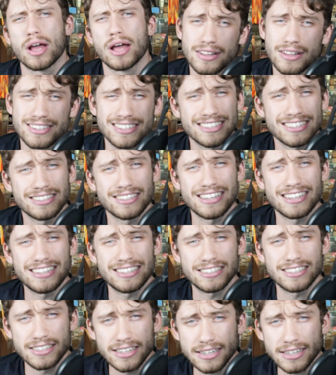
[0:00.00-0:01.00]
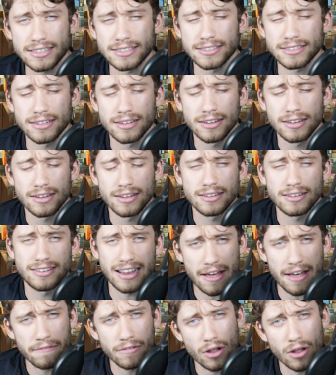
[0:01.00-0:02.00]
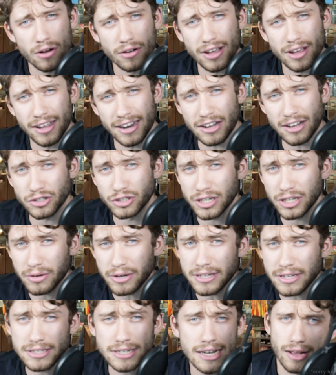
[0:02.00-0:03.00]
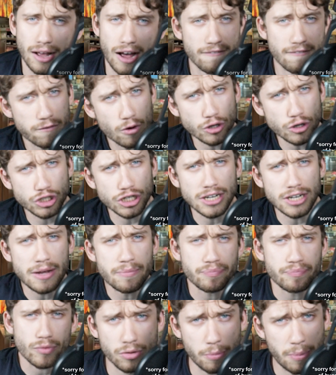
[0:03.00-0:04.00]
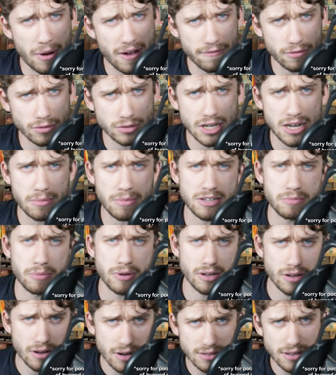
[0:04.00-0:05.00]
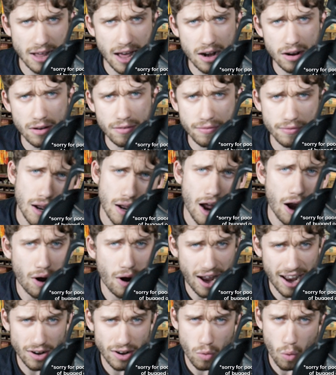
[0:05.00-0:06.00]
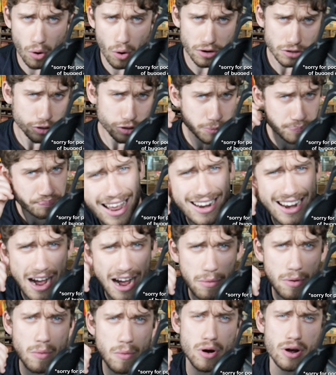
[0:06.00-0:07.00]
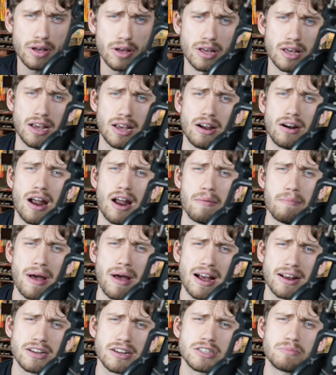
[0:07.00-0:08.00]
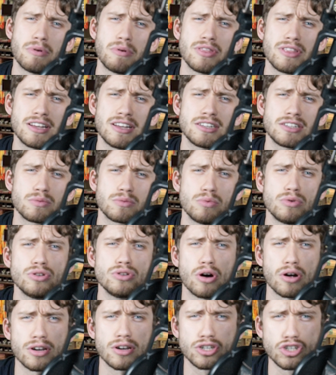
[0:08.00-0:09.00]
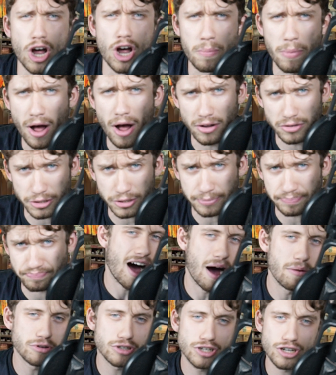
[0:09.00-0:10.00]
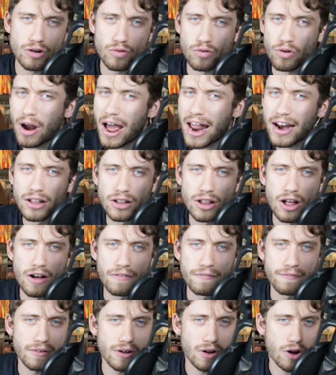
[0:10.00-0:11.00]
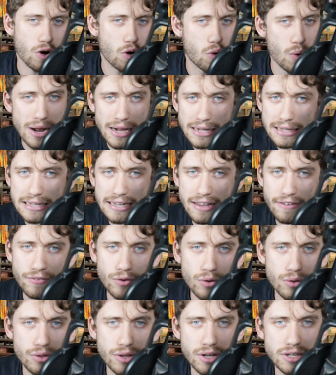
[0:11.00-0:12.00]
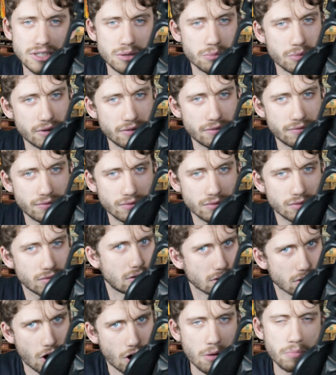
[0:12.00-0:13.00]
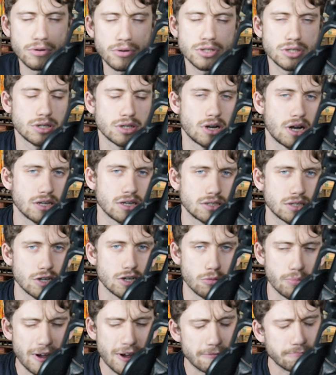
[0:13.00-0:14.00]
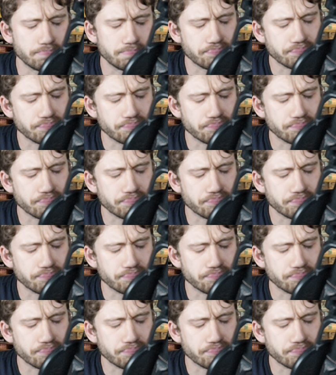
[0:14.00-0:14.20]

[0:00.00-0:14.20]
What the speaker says: This is the 6th devlog in our series. Unfortunately, the Repair 4 team has been kicked out of our headquarters, and now we're working here at Macca's, but this will not stop us. I'm just going to rattle off quickly a few things that we've accomplished in the last little bit.